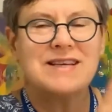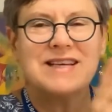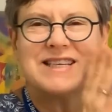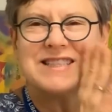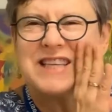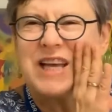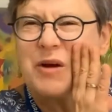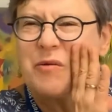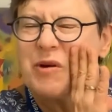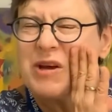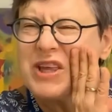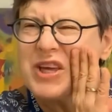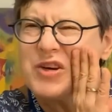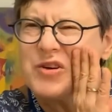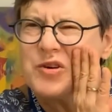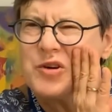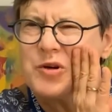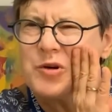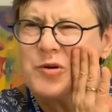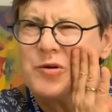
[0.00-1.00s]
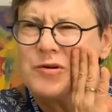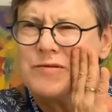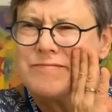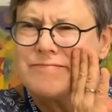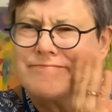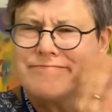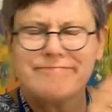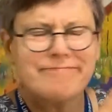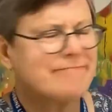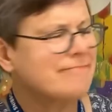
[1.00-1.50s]
Is that really
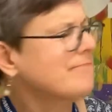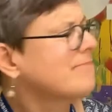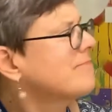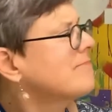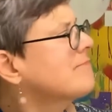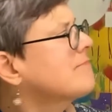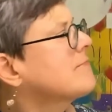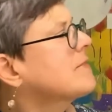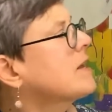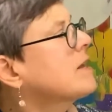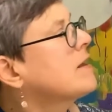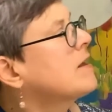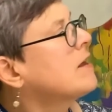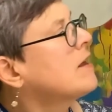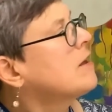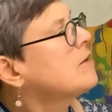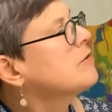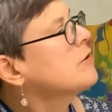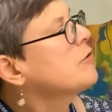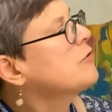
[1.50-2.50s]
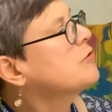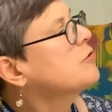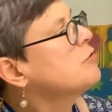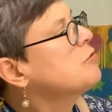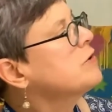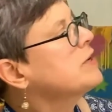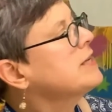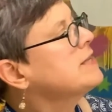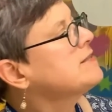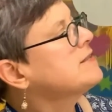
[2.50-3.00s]
true? So
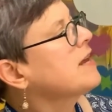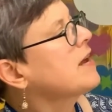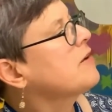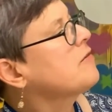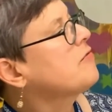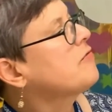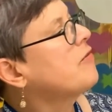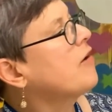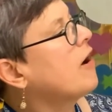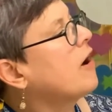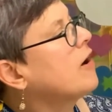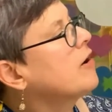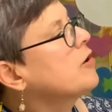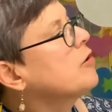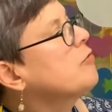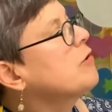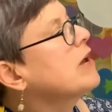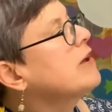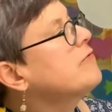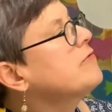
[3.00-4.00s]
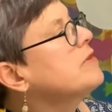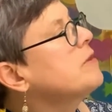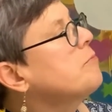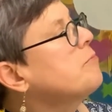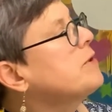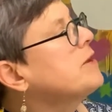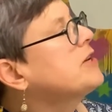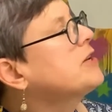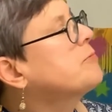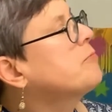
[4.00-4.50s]
Suki sat far away from the
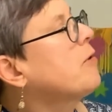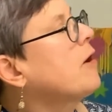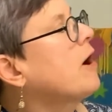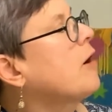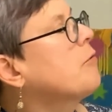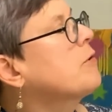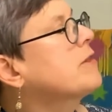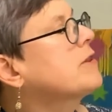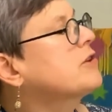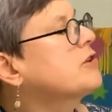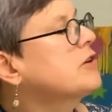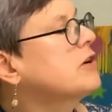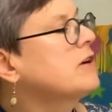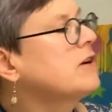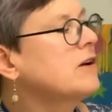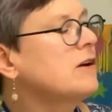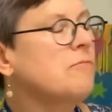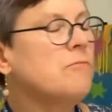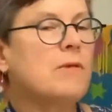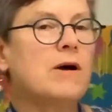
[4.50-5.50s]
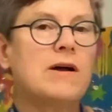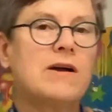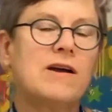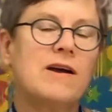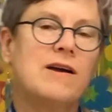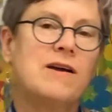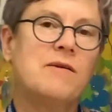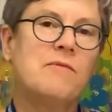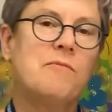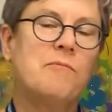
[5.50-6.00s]
beach ball with Chunka
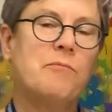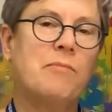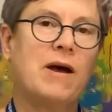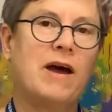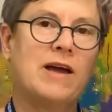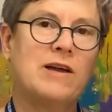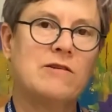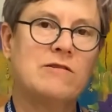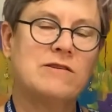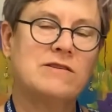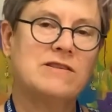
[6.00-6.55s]
by her